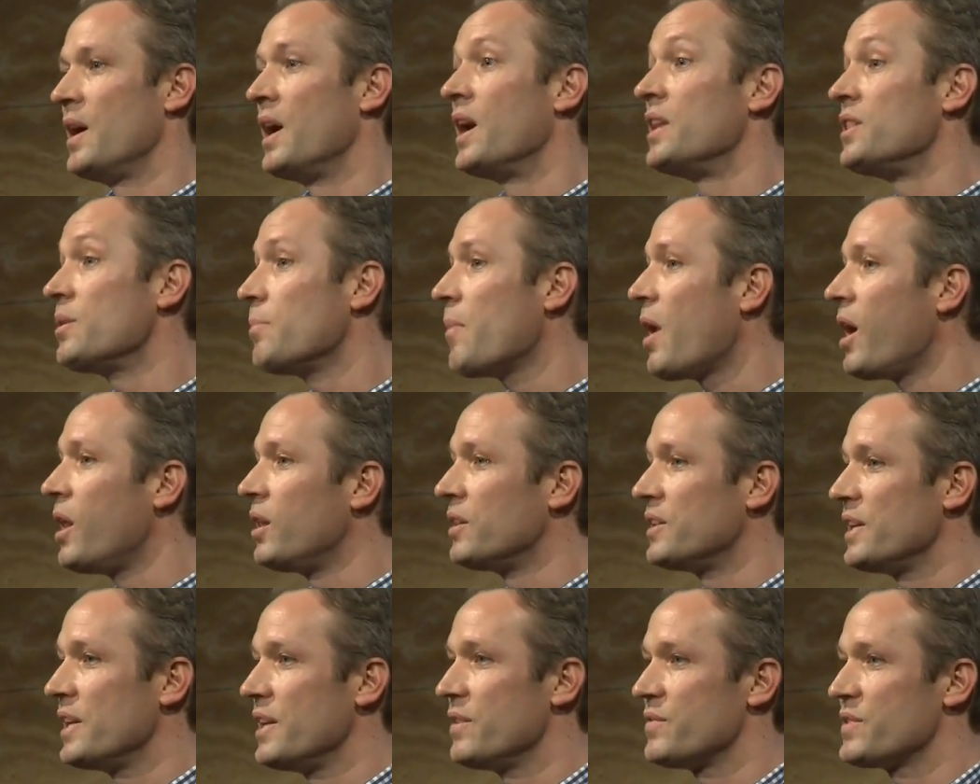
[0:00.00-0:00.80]
In the
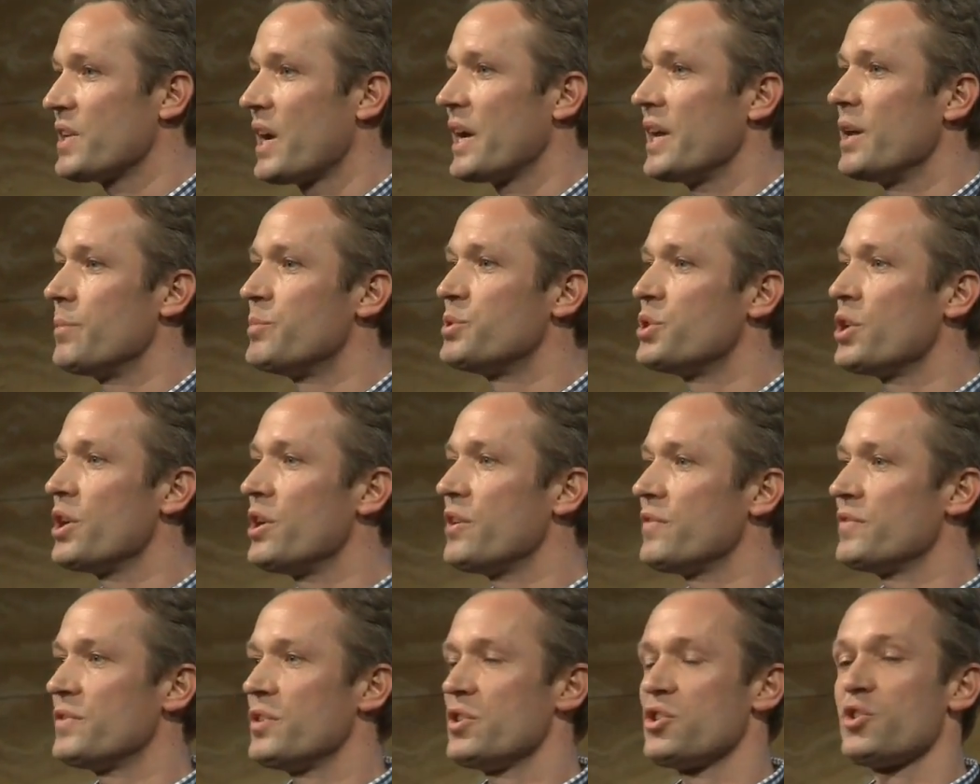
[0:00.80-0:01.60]
Maldives, I
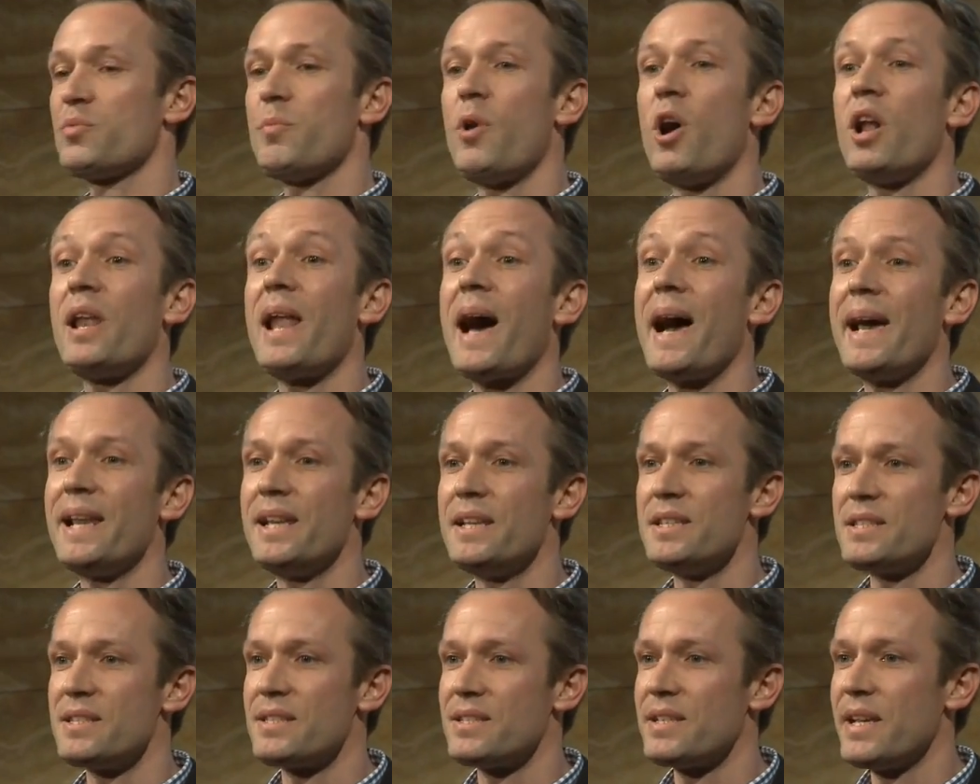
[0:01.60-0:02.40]
observed a small
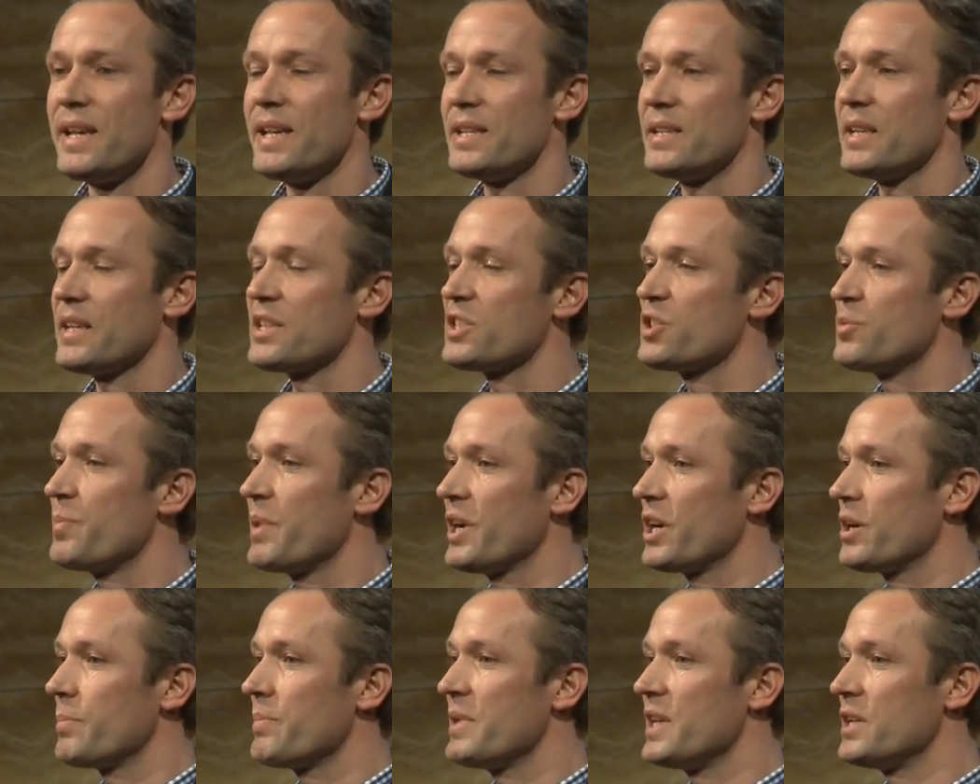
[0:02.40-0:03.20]
island state
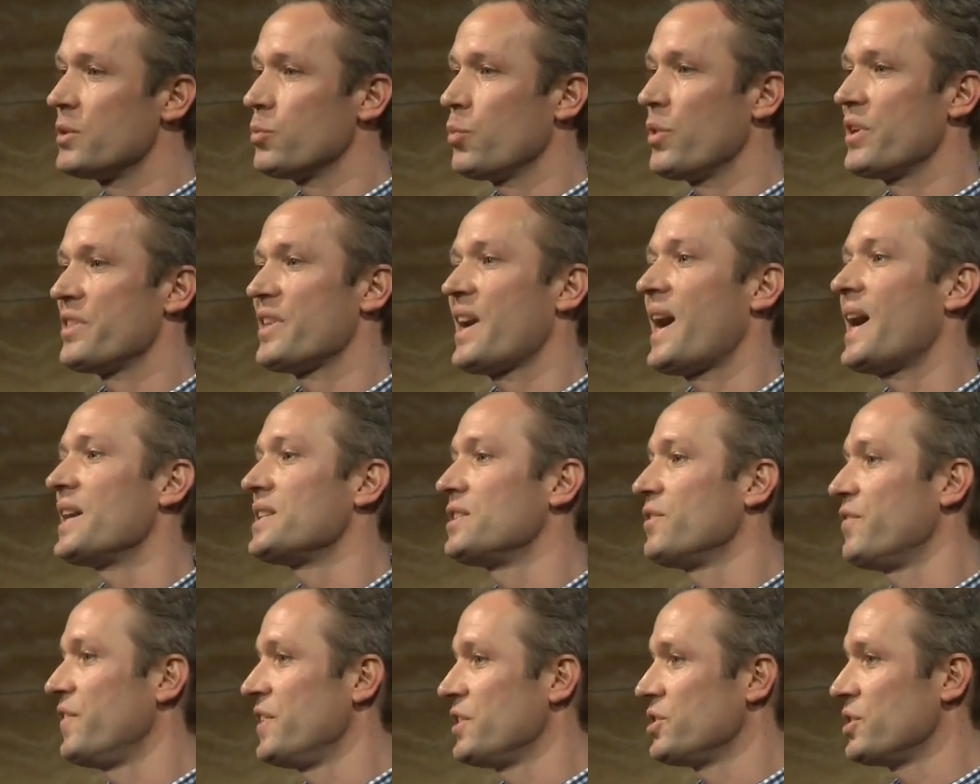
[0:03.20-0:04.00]
experiment with
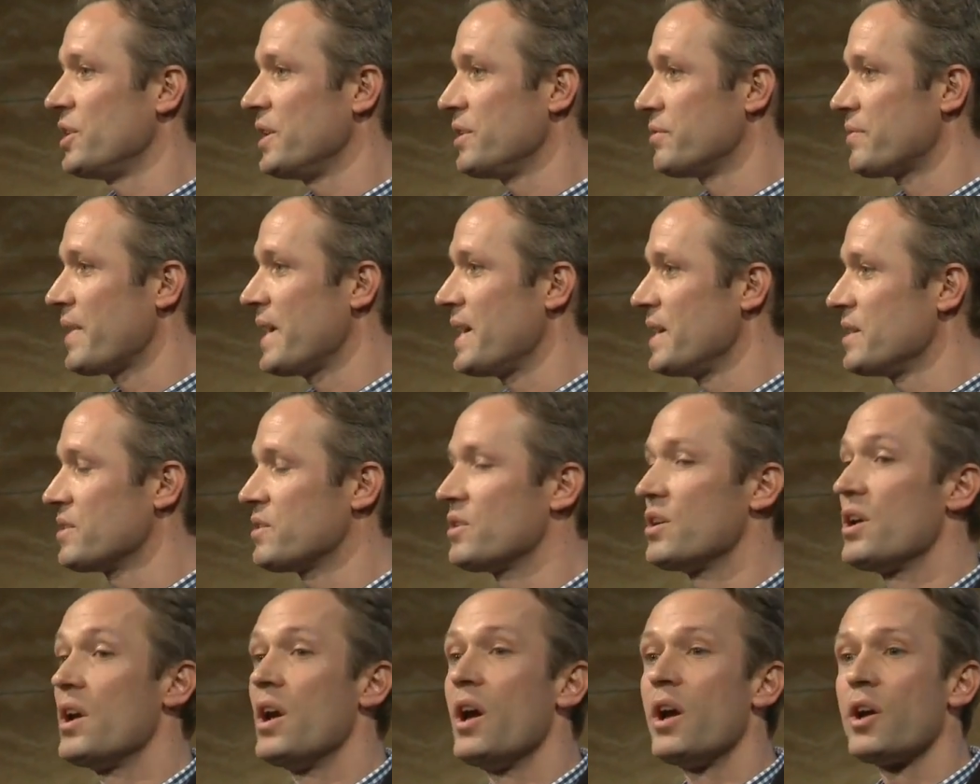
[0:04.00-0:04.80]
artificially
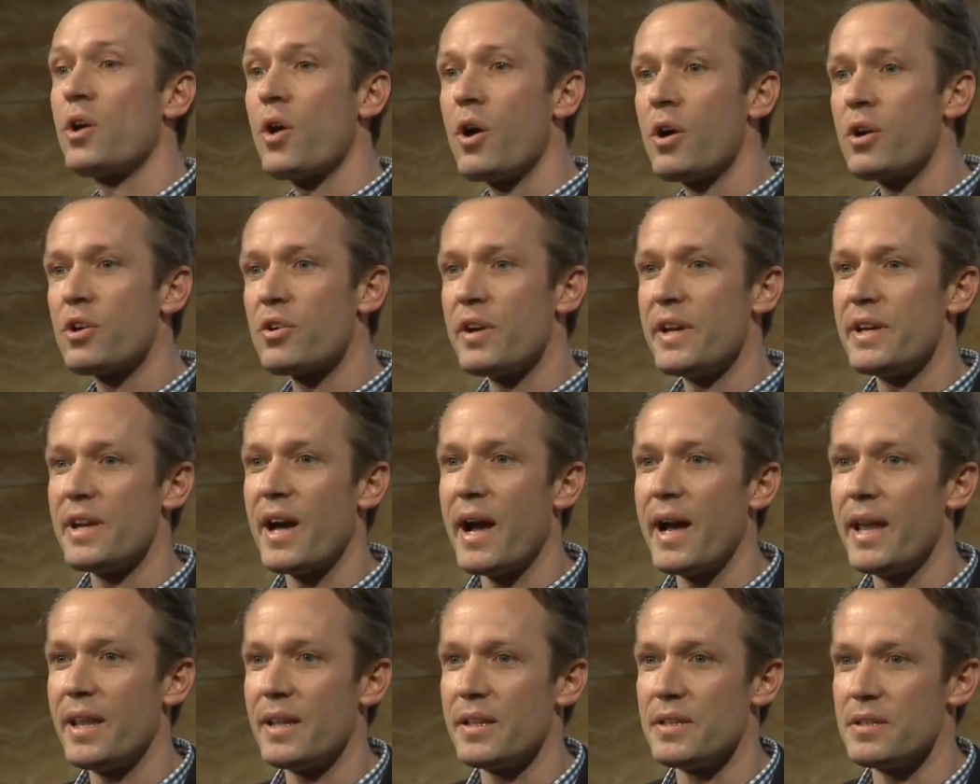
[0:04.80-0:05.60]
raised concrete
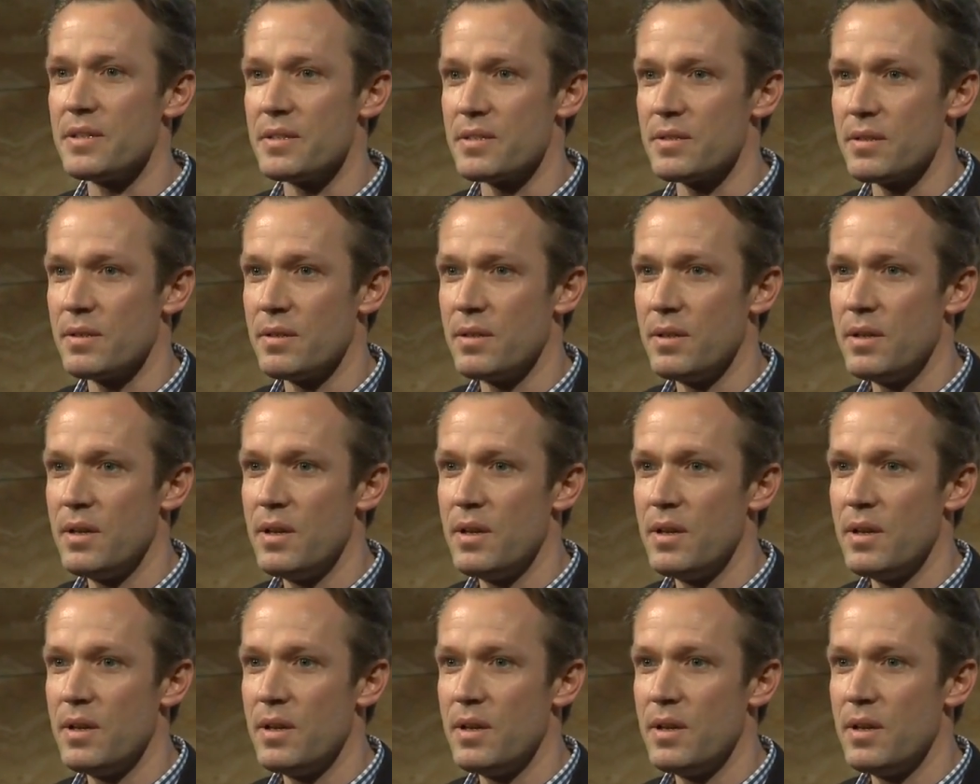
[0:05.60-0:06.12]
islands.